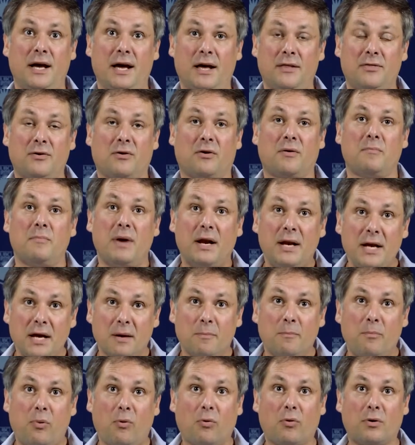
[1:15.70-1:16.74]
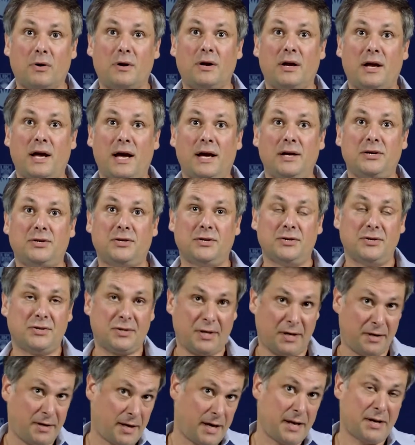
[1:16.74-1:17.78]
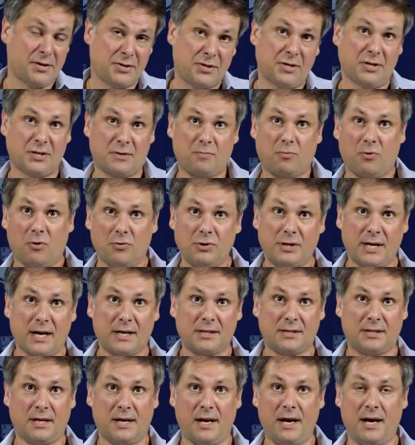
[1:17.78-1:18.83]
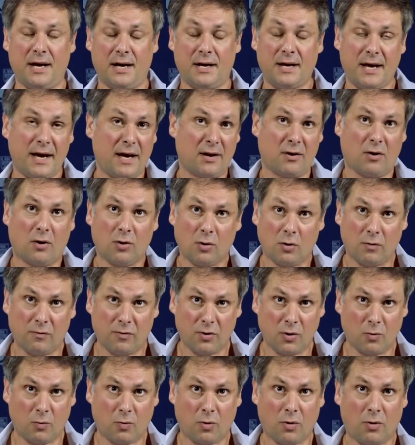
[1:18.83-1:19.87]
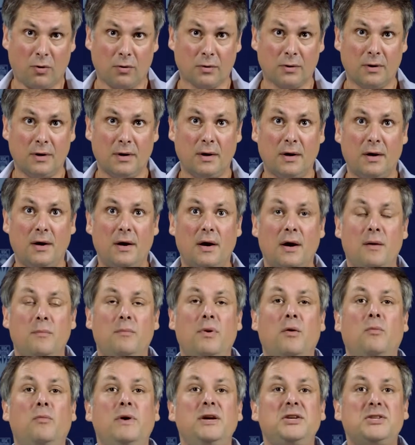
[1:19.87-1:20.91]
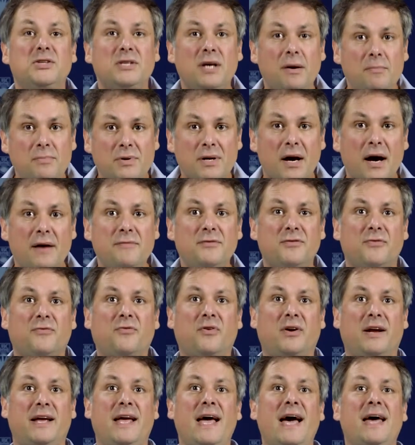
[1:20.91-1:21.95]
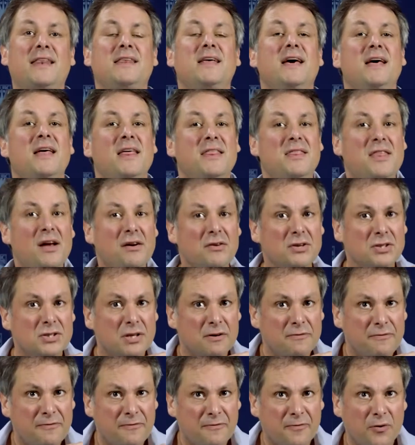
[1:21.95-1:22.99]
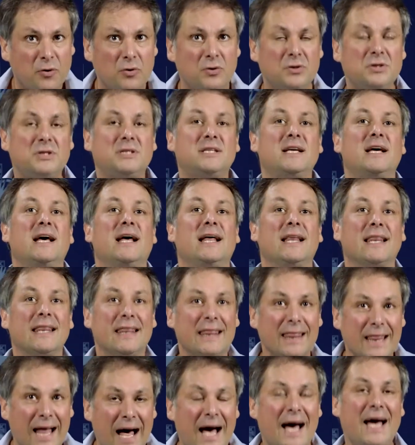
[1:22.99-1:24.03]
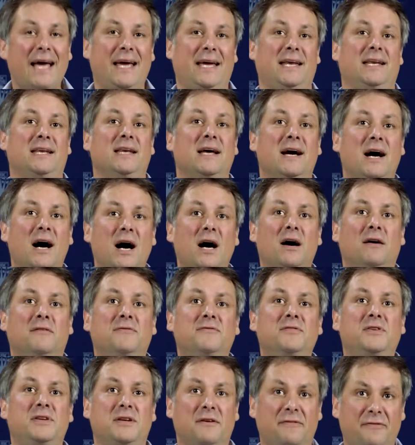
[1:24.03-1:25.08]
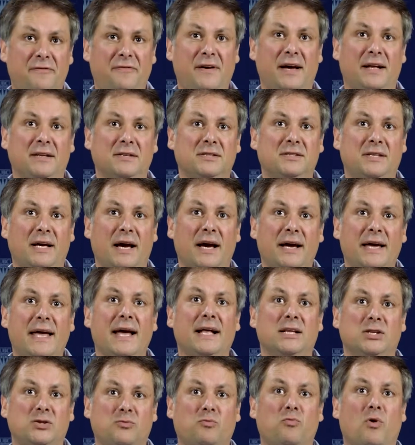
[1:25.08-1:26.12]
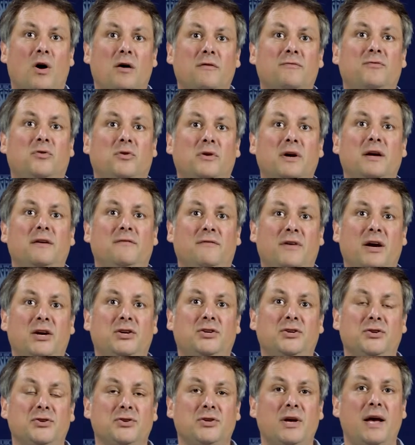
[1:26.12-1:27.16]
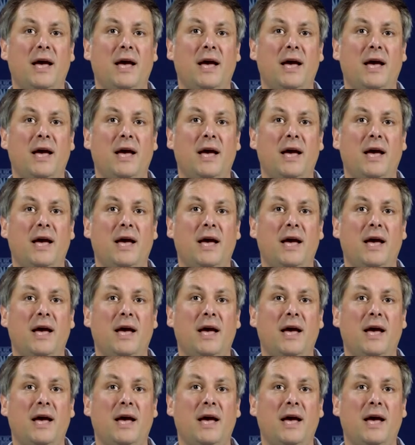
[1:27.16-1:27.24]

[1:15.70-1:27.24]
And there are many important cases in Innocence Projects today, again, all over the world. But we sometimes forget there's a first line of defense against wrongful convictions,